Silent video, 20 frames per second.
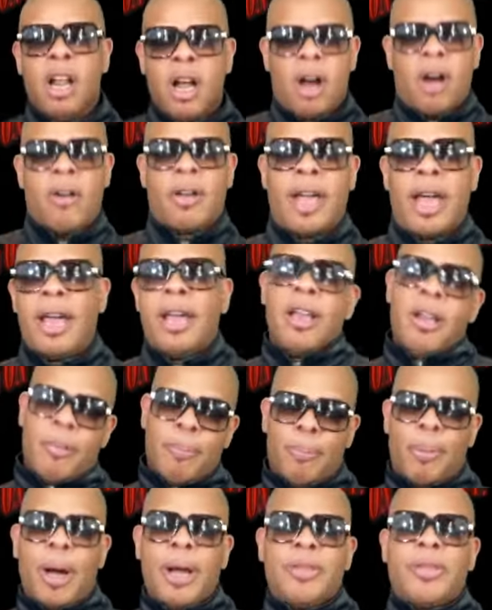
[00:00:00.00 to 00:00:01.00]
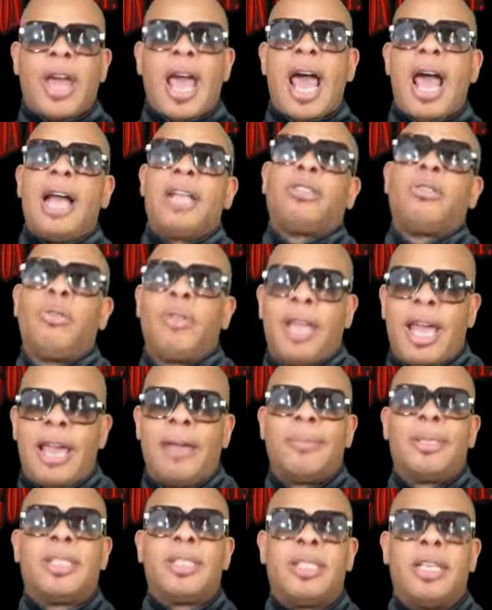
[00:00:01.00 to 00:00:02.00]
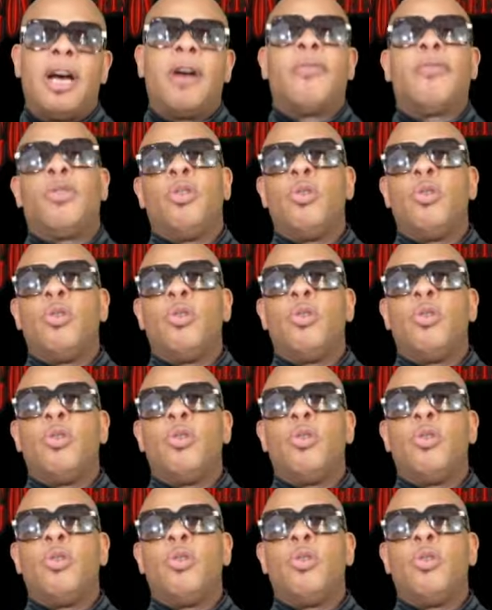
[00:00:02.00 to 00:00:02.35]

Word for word: Okay, but the actual game itself,